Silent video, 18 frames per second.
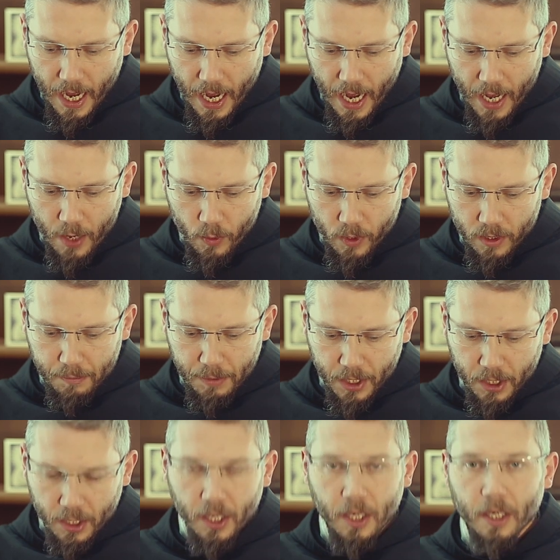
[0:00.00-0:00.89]
I will
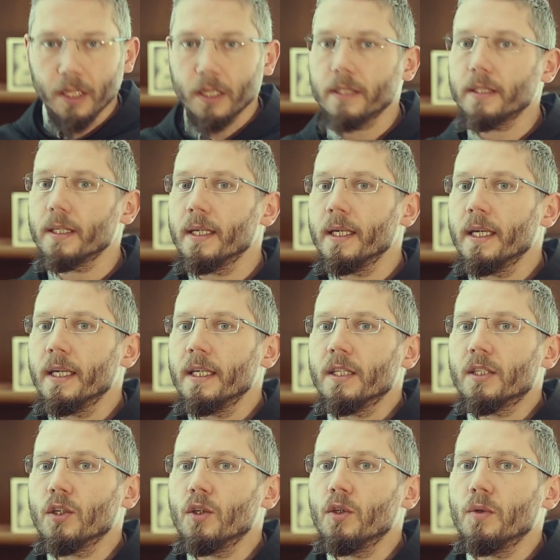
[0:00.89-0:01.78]
be killed.
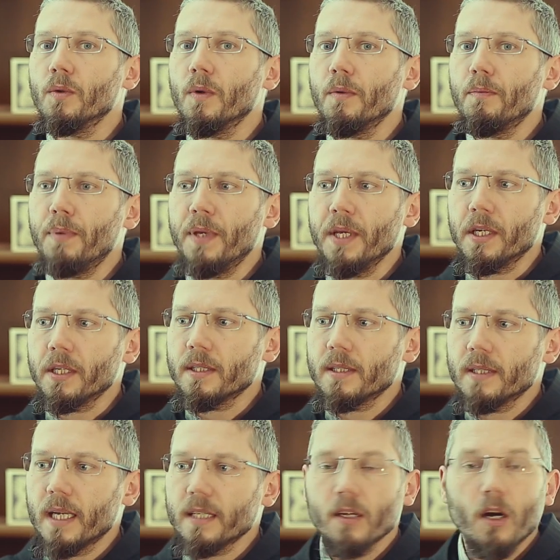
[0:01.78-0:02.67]
So Peter
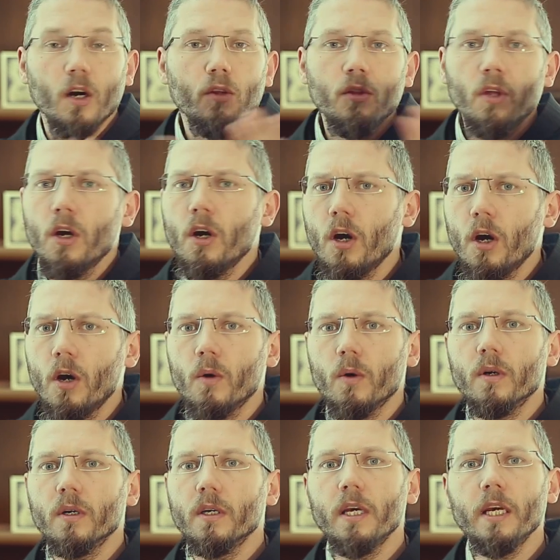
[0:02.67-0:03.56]
says, oh
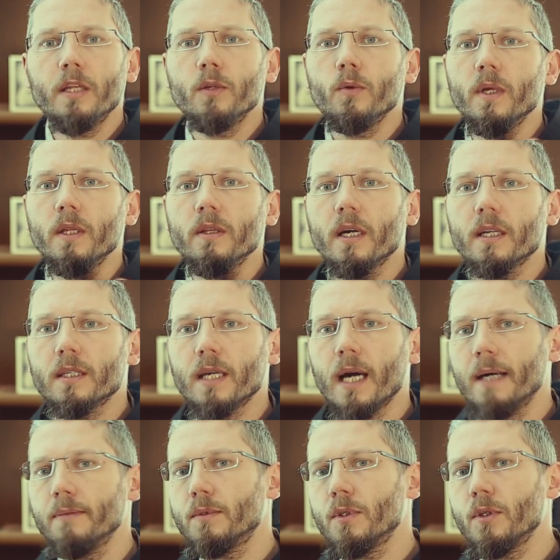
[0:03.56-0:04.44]
no, it will not
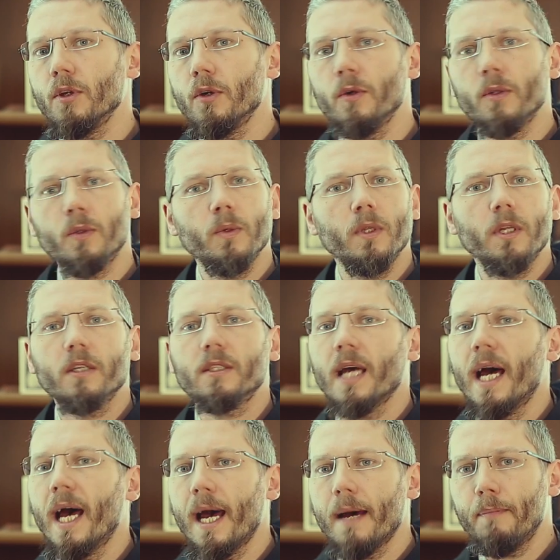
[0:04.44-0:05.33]
come to you, it will
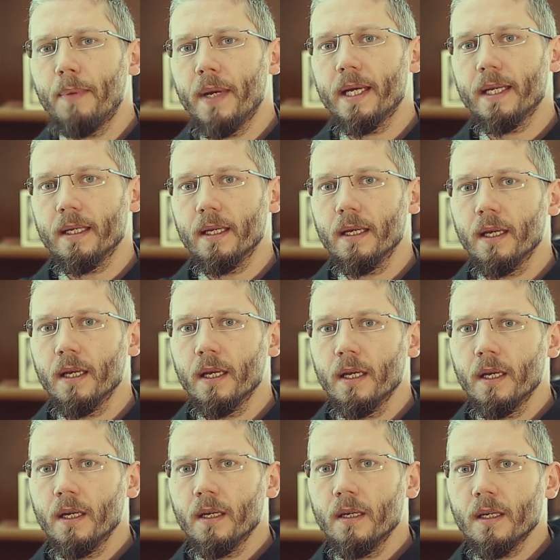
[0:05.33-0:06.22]
not happen.
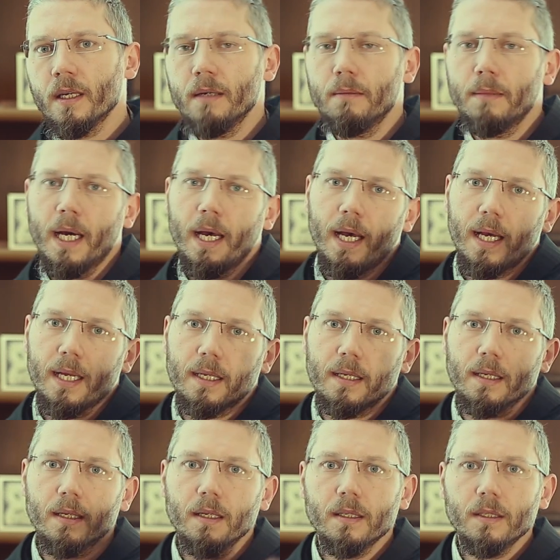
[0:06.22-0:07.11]
Come
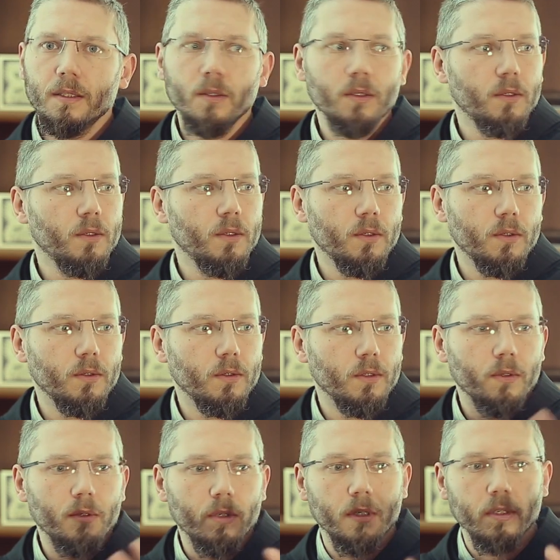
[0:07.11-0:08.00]
on,
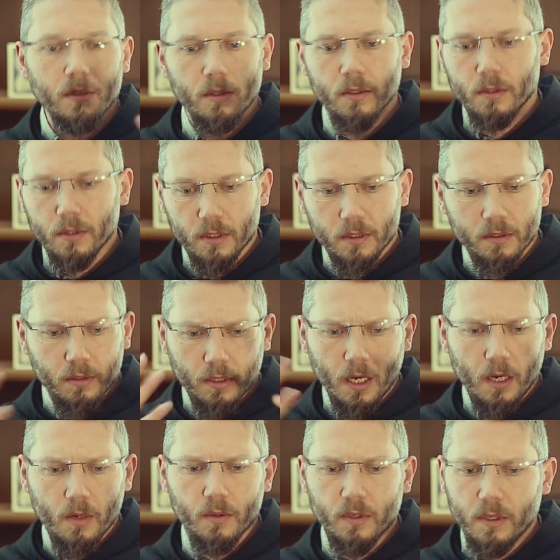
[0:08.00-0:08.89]
you
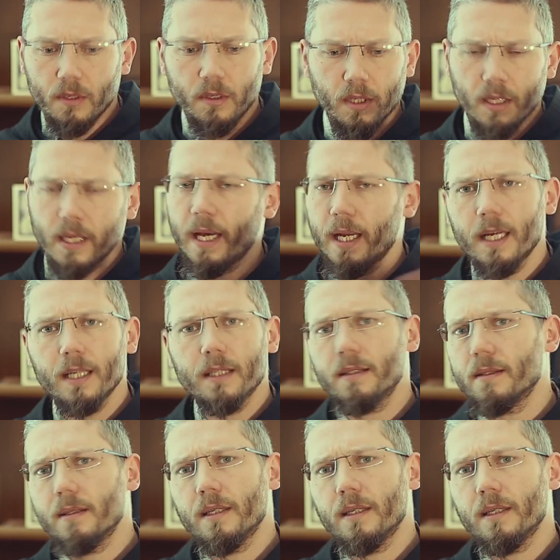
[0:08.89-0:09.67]
know, it cannot